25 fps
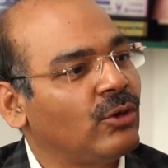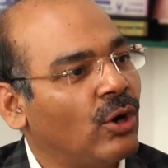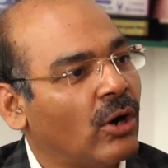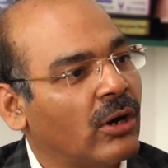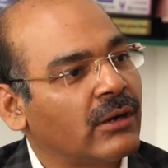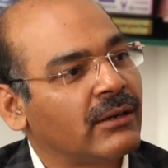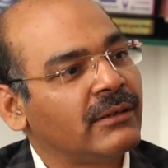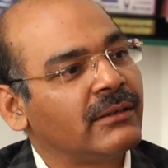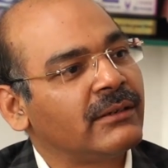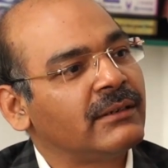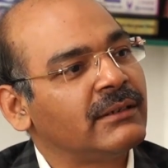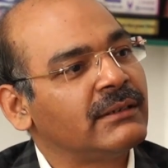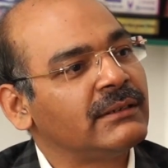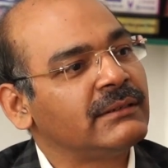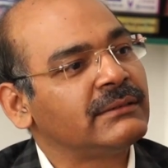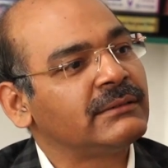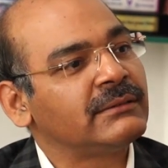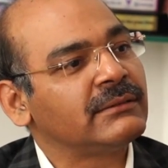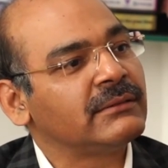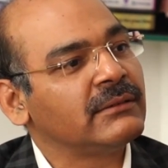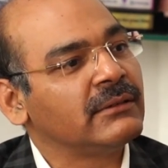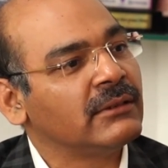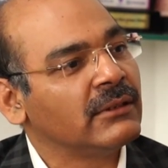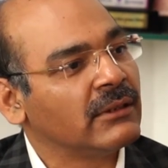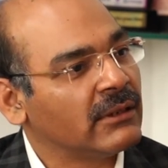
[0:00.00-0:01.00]

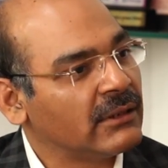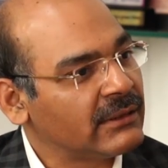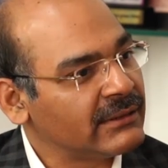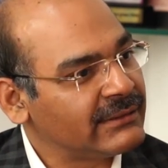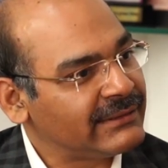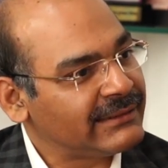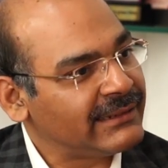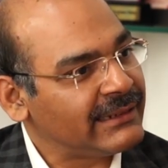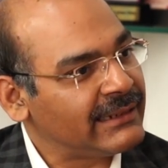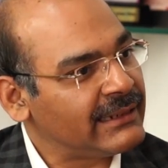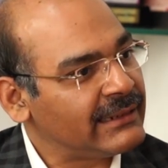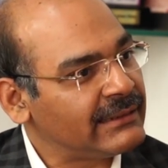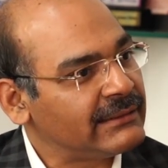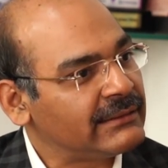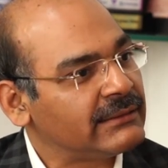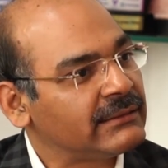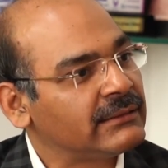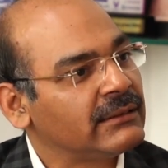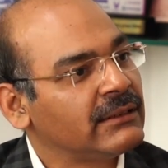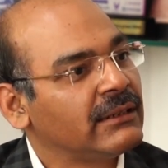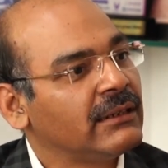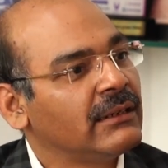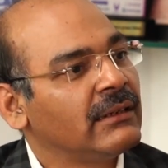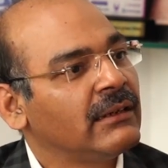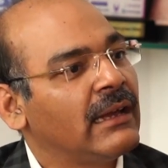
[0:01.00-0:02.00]
doctors, nurses
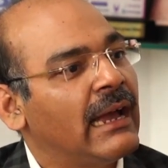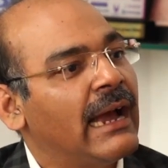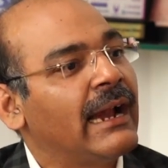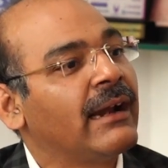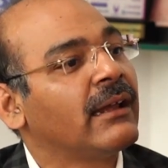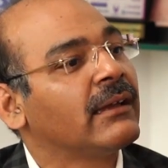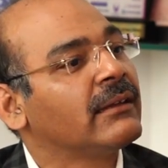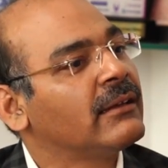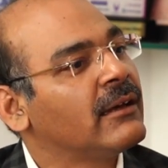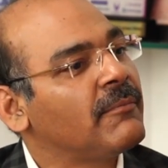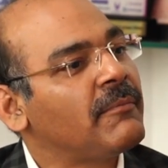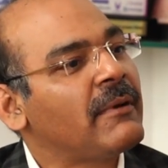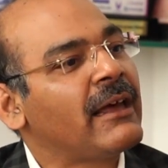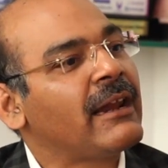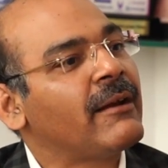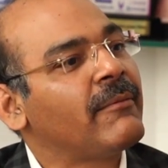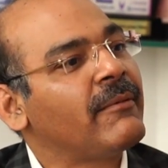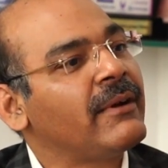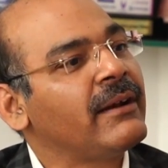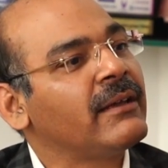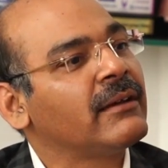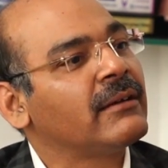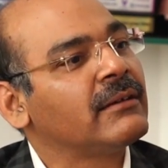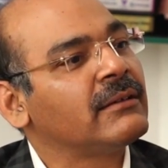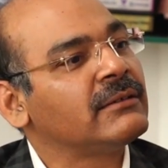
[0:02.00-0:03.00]
and other
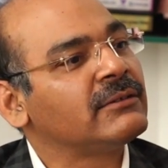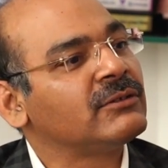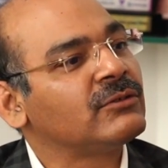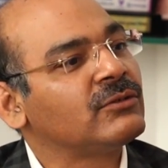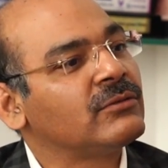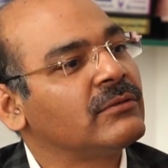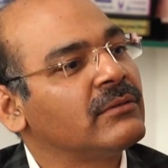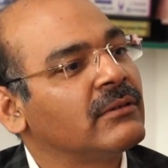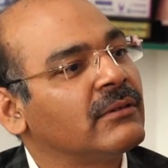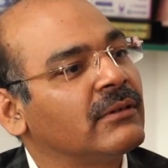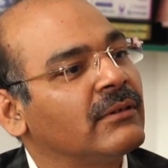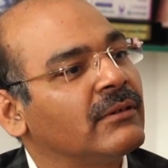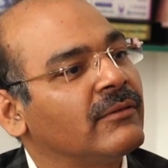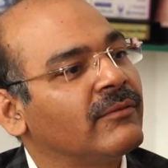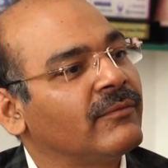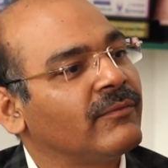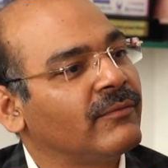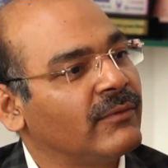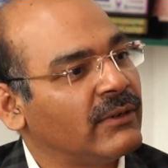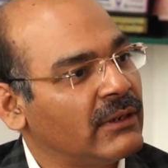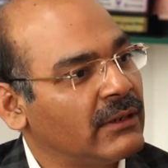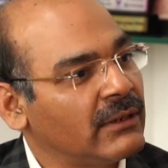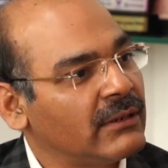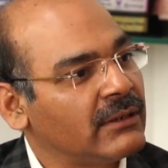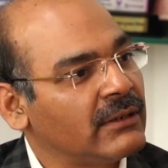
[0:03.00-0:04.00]
paramedical
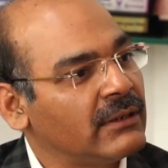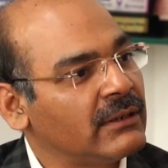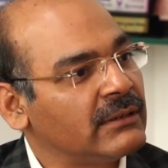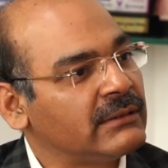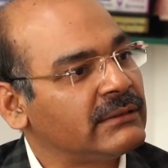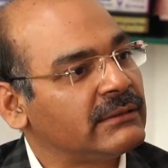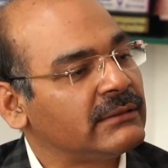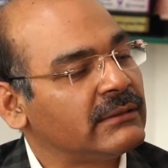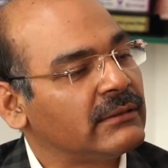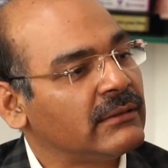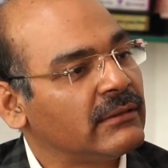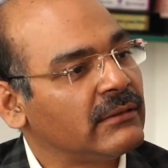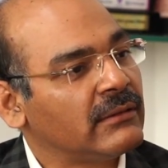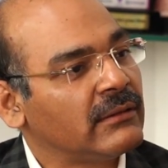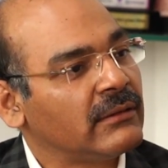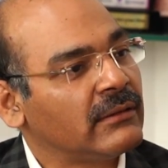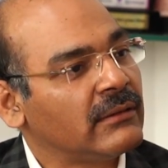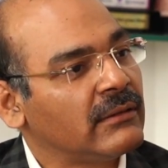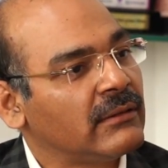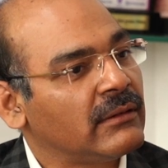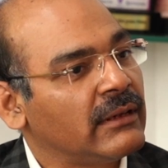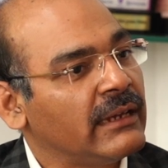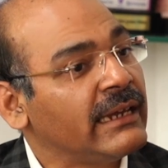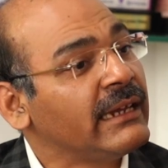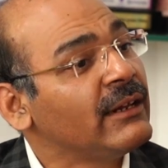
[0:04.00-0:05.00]
workers
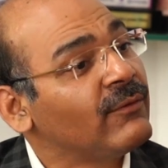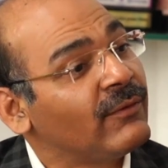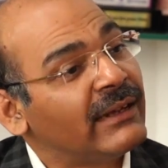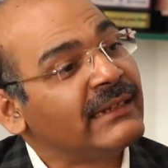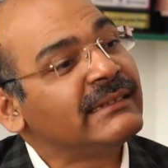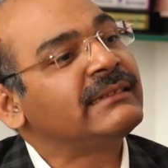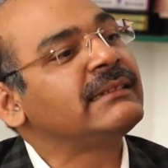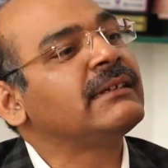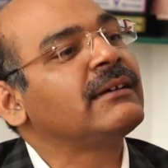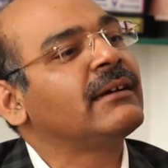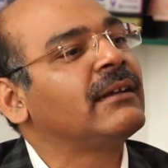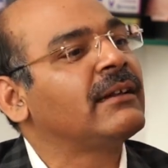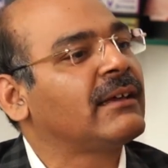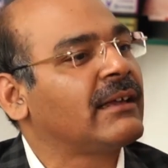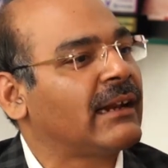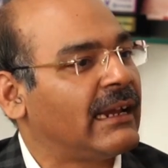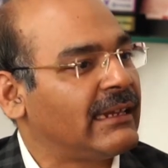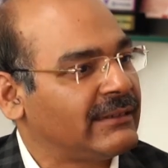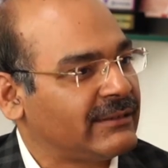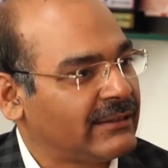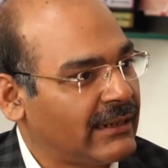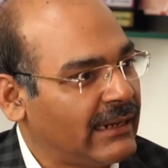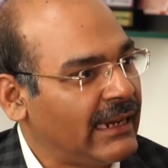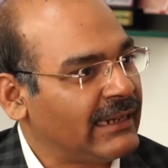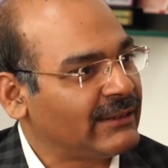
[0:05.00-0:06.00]
in one single
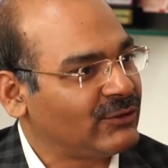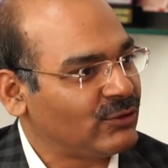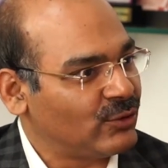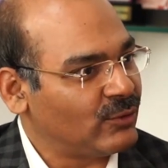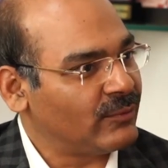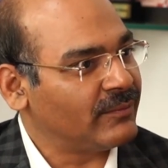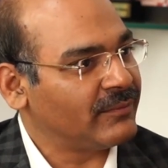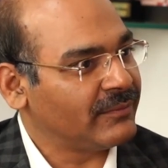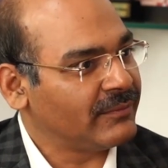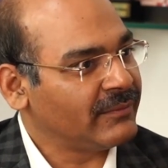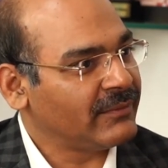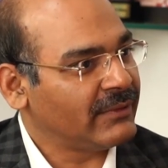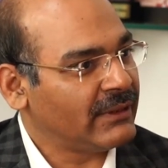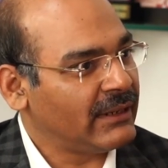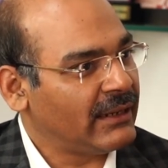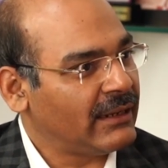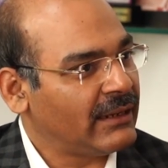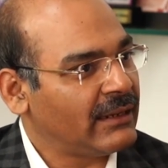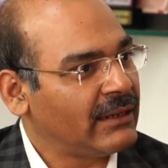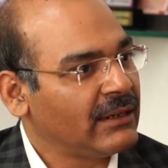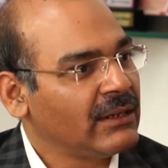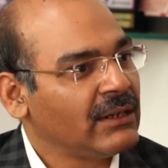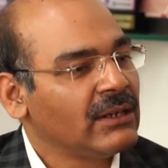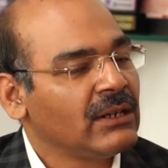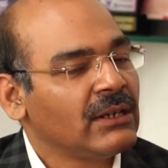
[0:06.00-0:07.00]
classroom.
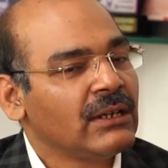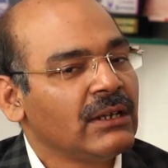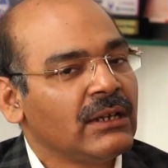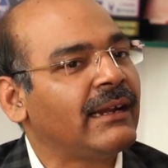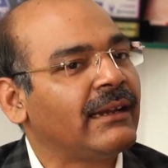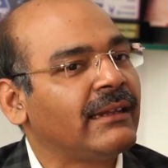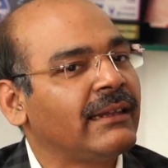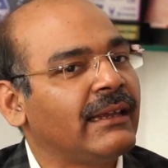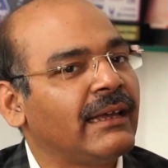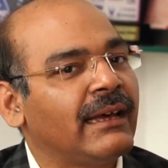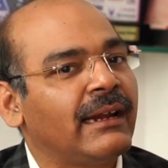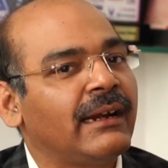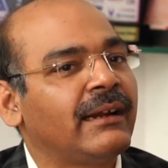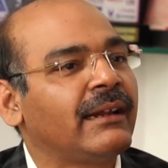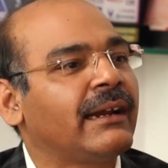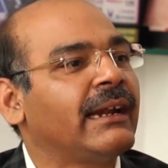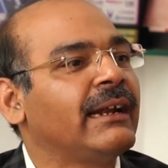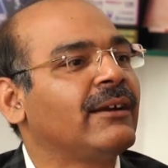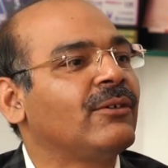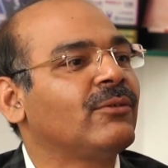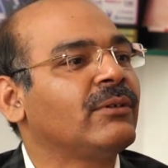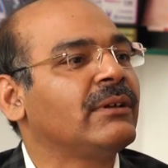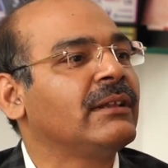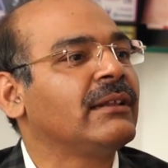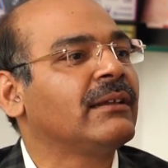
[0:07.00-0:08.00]
Yeah? They are
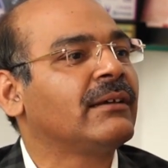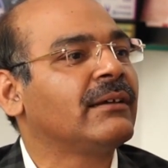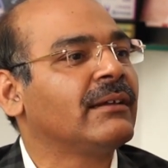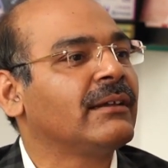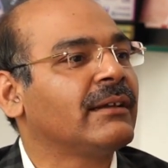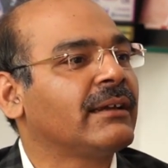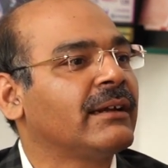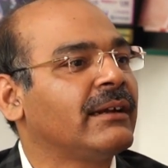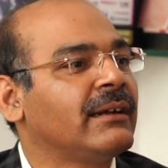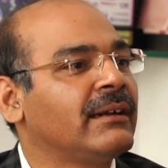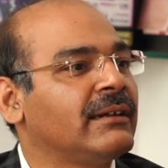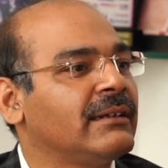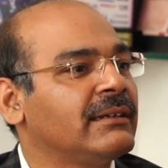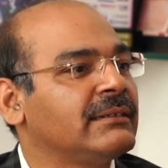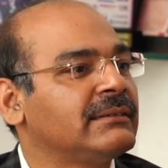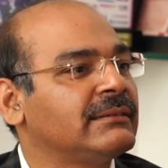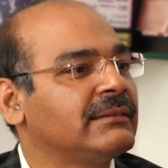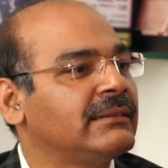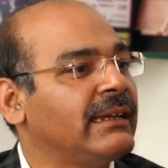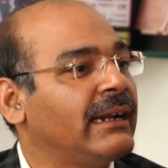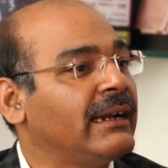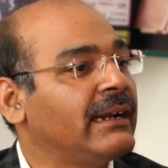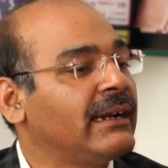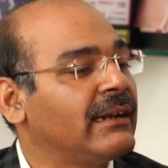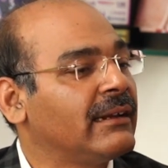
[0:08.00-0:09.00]
trying to inculcate this,
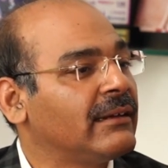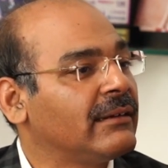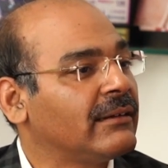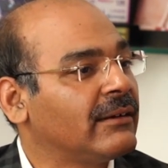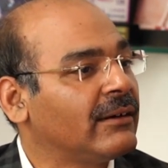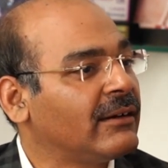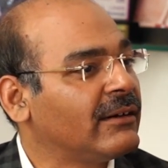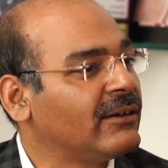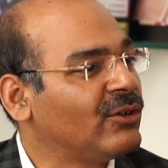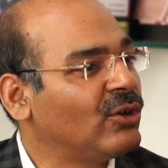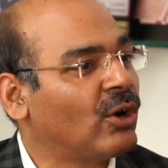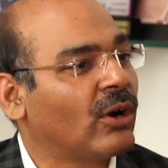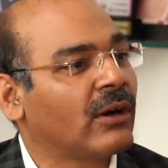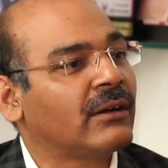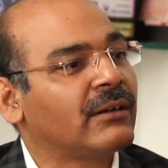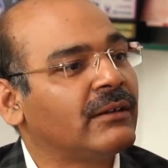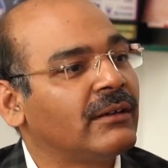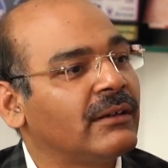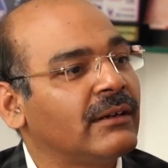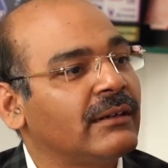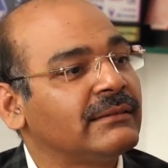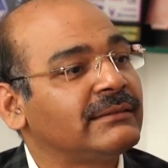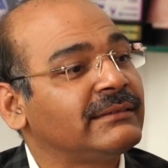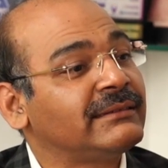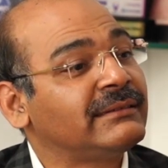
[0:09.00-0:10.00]
that a
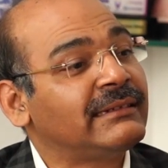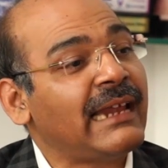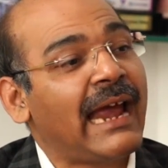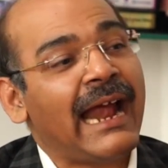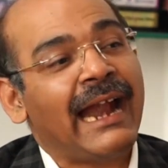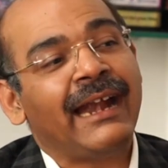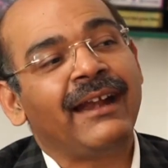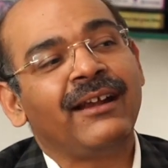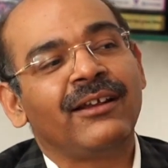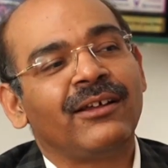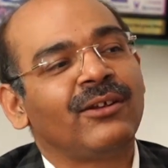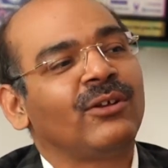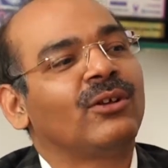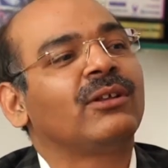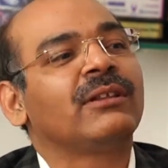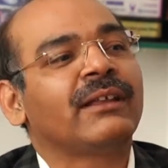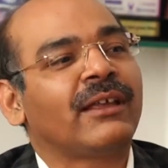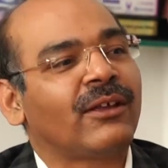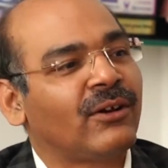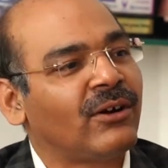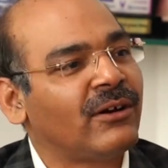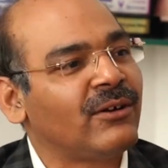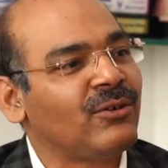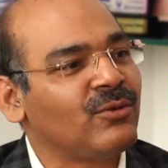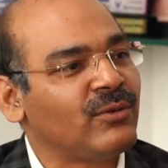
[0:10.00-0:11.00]
doctor stand alone
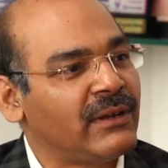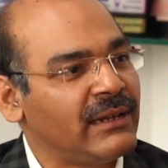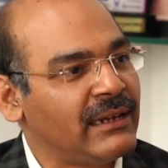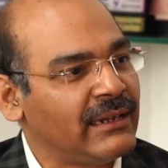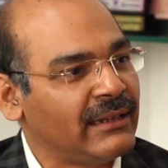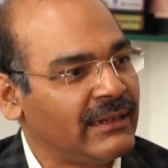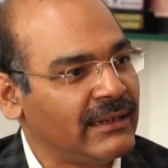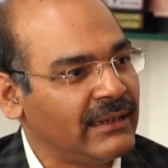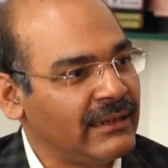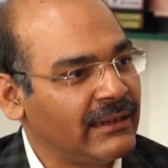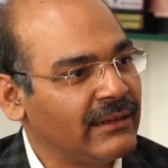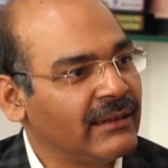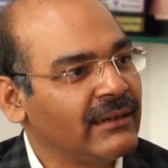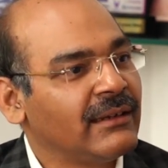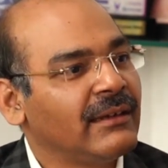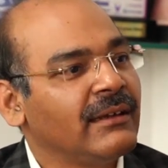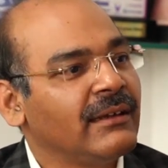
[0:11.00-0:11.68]
cannot do anything.